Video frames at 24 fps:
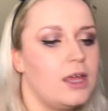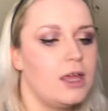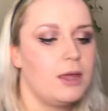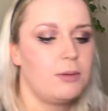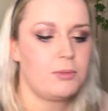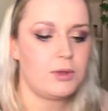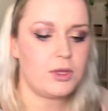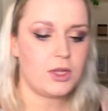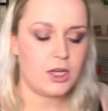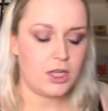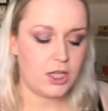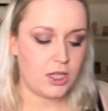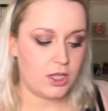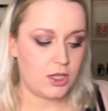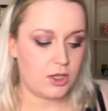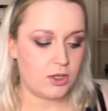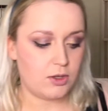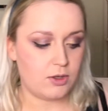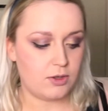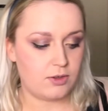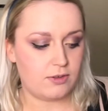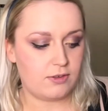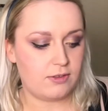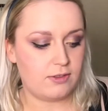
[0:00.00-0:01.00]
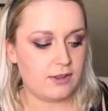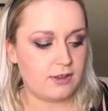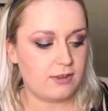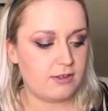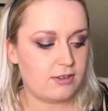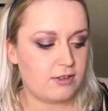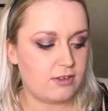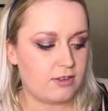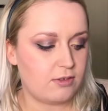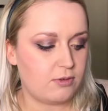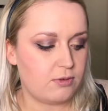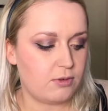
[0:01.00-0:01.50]
I'm gonna use,
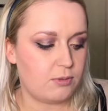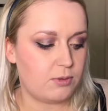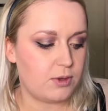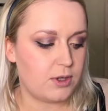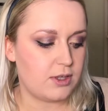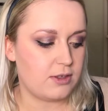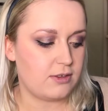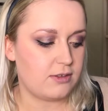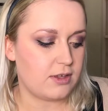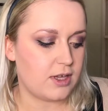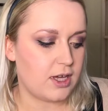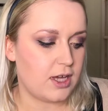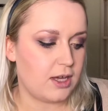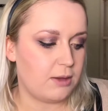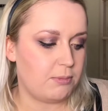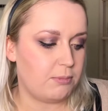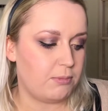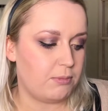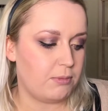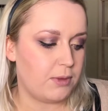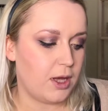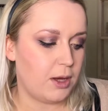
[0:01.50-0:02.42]
this was a